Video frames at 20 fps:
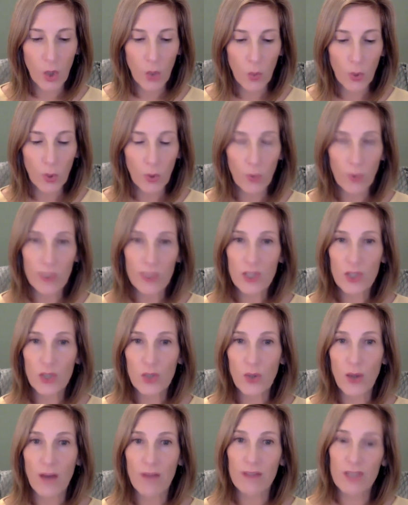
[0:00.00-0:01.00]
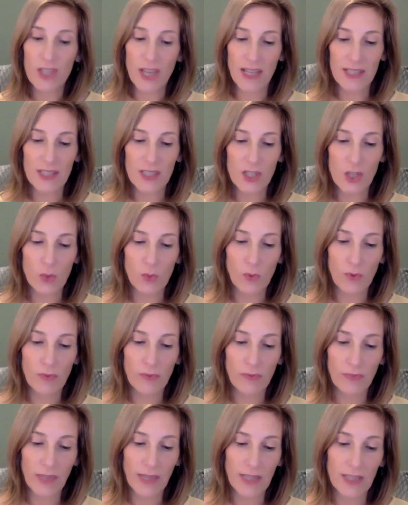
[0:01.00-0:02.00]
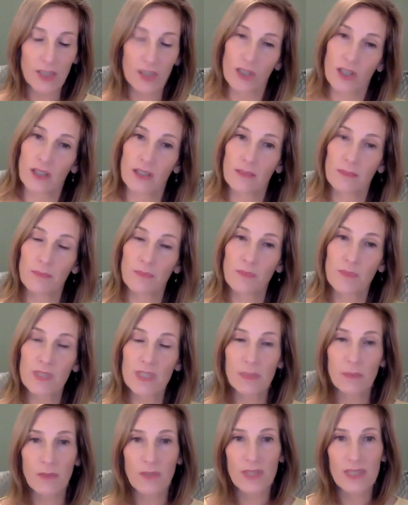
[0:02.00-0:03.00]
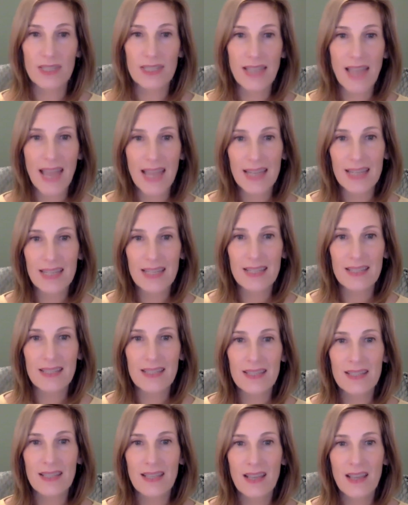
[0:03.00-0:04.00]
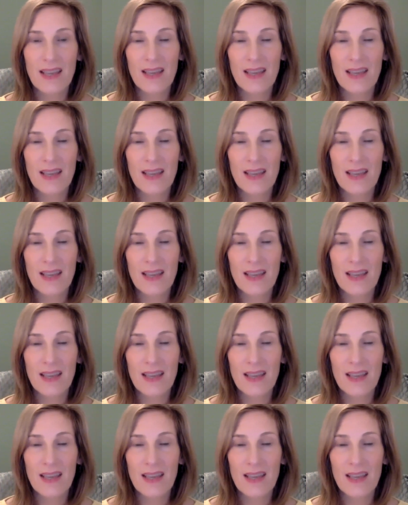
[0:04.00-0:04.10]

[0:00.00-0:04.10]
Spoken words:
We're going to have a chance to reflect on some of the sadness